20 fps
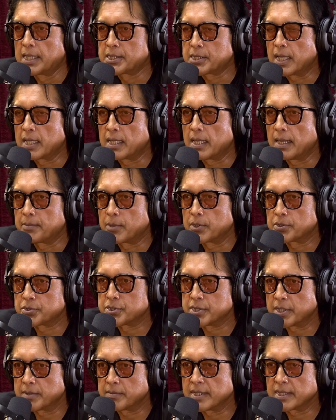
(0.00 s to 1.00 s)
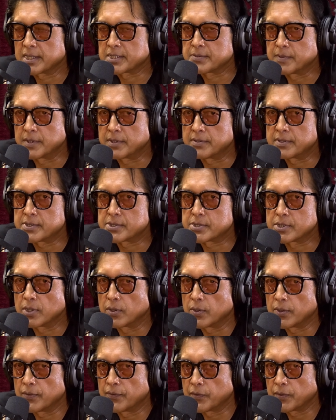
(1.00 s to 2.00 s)
I'm going to share my experience.
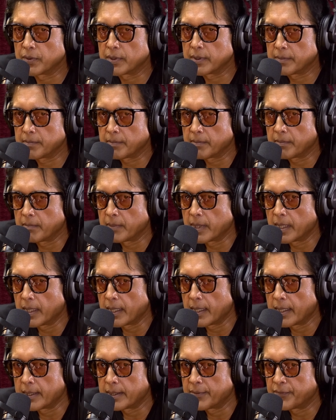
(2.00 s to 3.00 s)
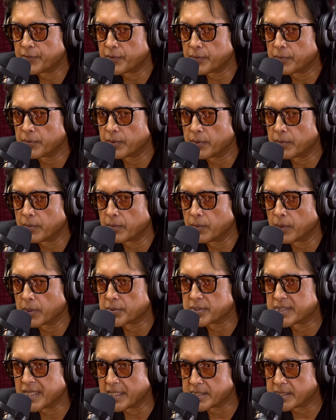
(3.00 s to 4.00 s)
So if you want to
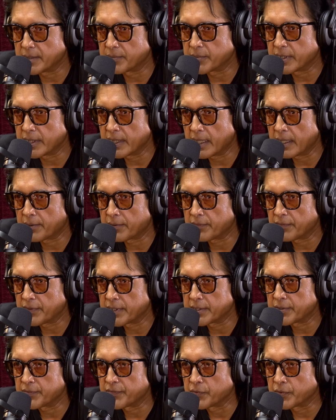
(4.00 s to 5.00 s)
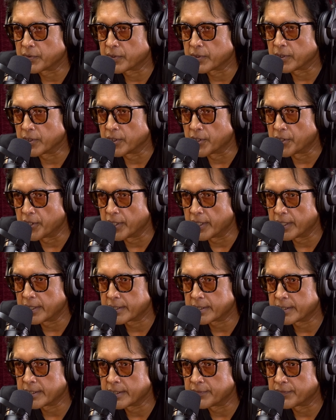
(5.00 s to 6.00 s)
take something out of it, if you want to learn
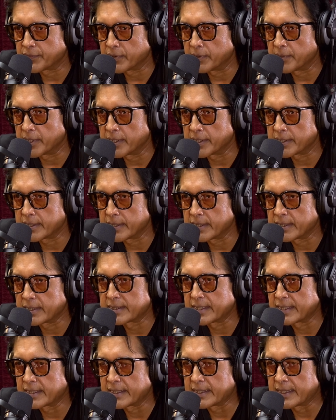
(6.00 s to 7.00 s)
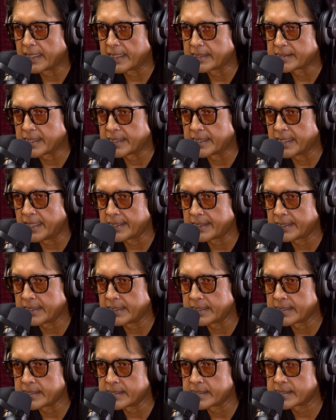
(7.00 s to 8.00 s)
it, you know, from it, and take it as a
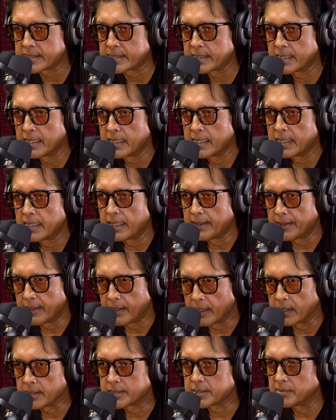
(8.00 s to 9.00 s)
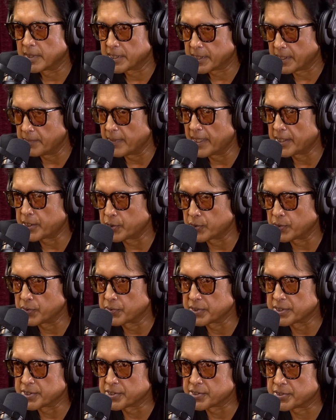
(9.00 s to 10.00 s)
guidelines, and then ultimately make your
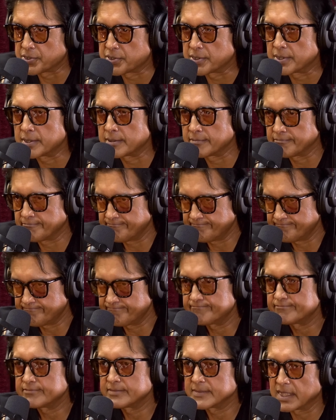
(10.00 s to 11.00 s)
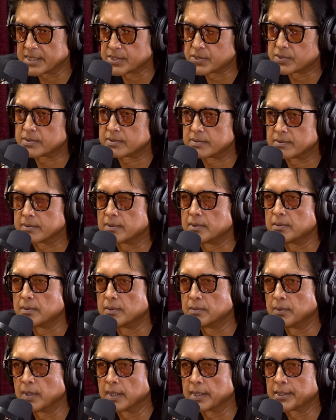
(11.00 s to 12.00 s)
own decision. Yeah, that's
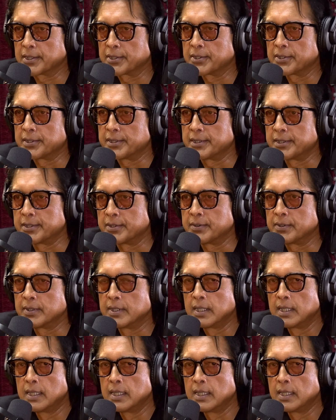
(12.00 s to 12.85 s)
well and good, you know.